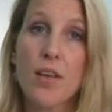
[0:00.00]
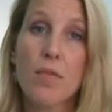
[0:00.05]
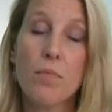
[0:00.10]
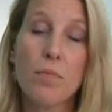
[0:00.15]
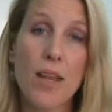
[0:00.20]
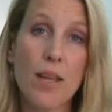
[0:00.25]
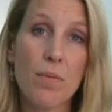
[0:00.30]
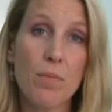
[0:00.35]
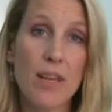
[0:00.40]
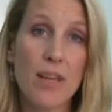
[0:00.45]

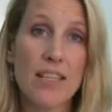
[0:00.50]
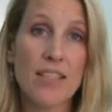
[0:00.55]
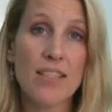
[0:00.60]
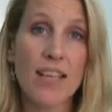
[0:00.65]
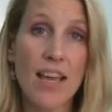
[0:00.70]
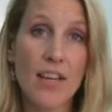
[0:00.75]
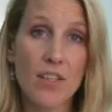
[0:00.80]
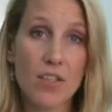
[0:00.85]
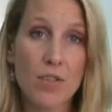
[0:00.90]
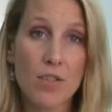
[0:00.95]
may be
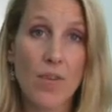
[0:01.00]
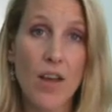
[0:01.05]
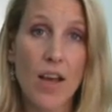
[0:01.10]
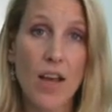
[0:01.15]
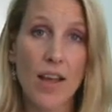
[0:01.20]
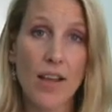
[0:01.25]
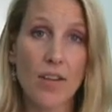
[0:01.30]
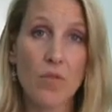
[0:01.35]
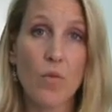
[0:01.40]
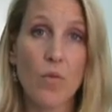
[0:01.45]

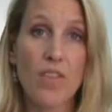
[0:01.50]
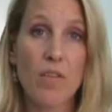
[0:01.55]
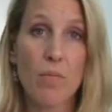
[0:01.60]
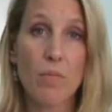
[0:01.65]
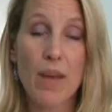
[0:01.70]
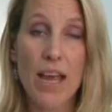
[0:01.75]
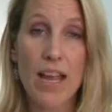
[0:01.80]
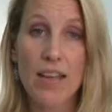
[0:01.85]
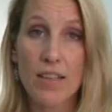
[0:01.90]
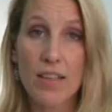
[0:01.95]
satisfied with a
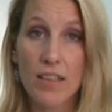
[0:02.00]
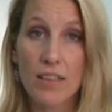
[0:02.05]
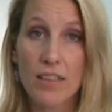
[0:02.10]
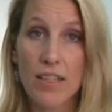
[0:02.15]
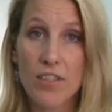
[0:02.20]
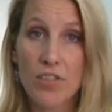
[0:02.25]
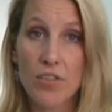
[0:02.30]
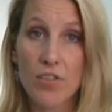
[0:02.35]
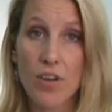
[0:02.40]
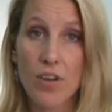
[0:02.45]
bad
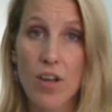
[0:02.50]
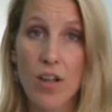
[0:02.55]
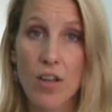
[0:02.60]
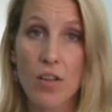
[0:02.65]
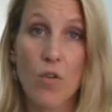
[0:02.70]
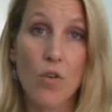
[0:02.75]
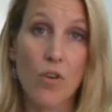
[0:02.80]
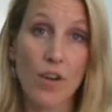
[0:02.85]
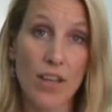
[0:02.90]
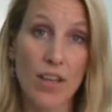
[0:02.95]

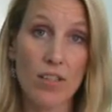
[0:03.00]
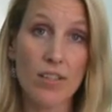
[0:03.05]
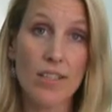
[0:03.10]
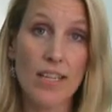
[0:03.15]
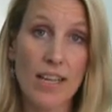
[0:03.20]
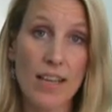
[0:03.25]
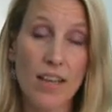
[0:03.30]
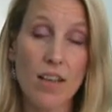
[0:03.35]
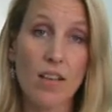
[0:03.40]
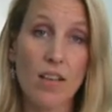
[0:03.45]
cholesterol or
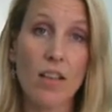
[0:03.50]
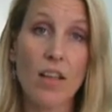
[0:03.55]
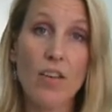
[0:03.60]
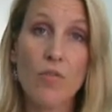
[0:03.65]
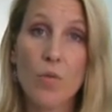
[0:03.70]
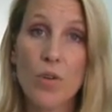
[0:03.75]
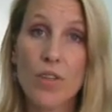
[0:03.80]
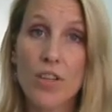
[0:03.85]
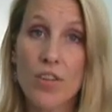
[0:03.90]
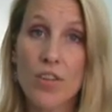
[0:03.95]
LDL of
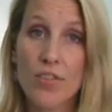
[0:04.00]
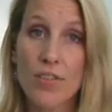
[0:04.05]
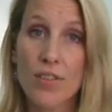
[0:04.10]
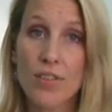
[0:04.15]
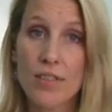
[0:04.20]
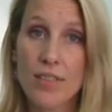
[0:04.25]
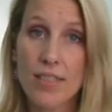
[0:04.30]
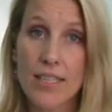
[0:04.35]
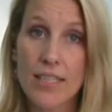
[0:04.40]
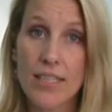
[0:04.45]

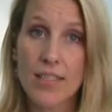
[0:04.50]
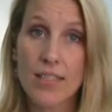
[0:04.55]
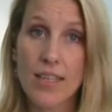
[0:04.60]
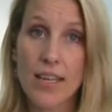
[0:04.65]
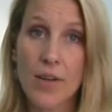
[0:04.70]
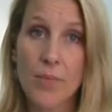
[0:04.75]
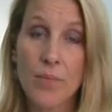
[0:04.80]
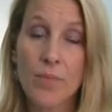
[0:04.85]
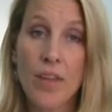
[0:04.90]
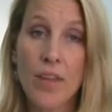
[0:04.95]

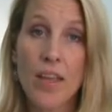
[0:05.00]
160,